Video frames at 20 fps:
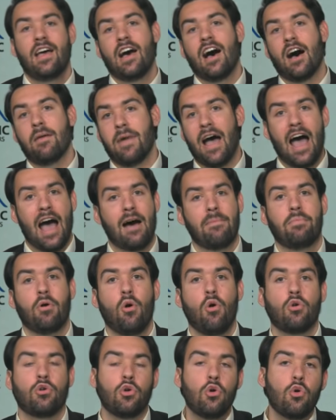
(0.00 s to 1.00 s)
um,
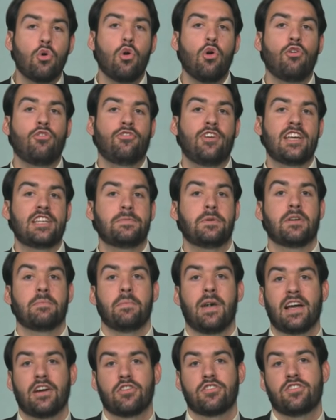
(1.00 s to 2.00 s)
Apple, Google, Facebook,
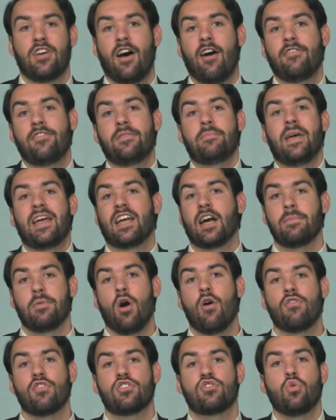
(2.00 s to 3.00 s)
Microsoft make up
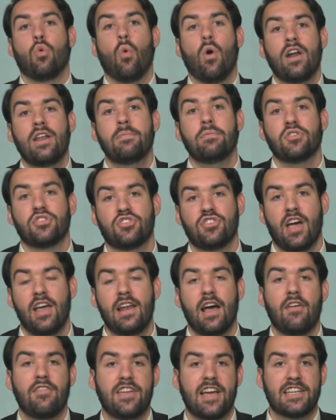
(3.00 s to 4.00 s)
over
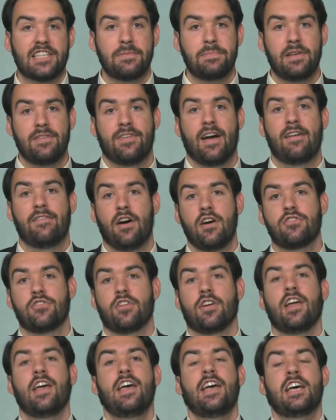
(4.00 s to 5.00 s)
20% of the S&P
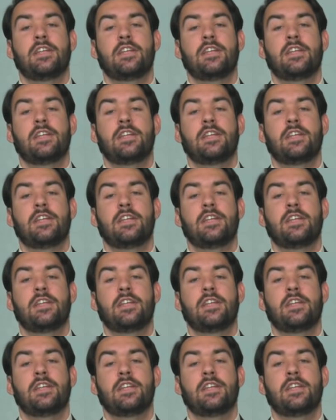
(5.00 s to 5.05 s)
500.